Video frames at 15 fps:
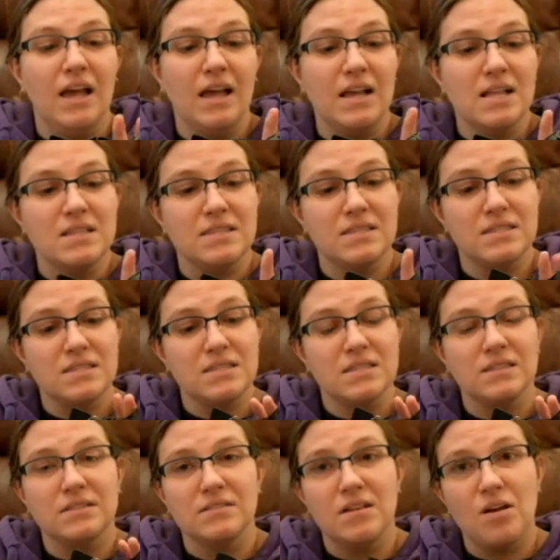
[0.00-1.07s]

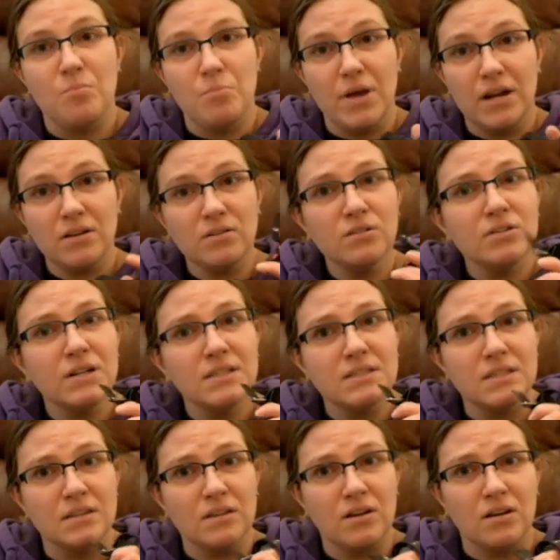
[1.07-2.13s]
It's a medical grade
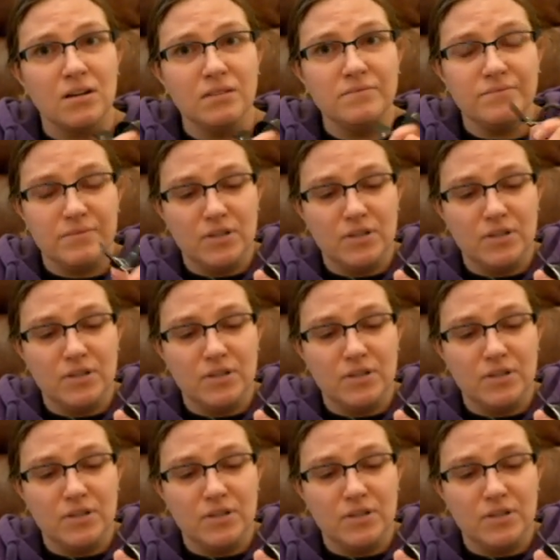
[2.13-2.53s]
silicone